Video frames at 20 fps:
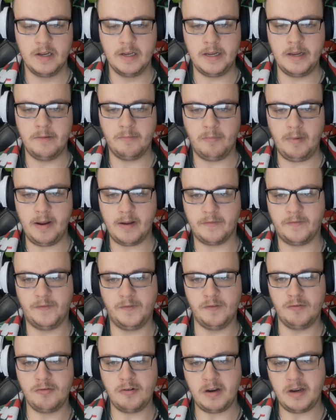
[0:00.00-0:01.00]
In round
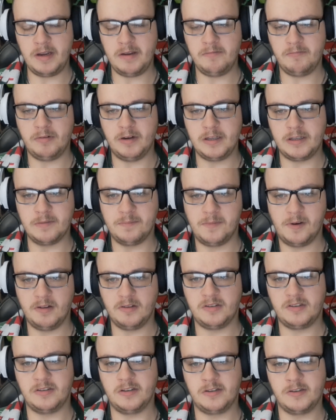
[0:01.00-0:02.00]
14, we
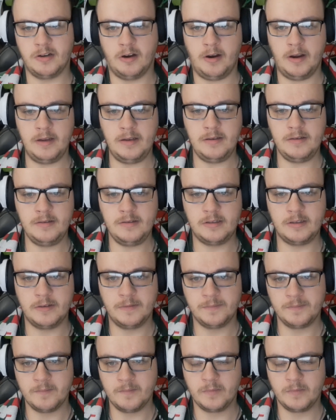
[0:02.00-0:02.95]
demolished the Titans,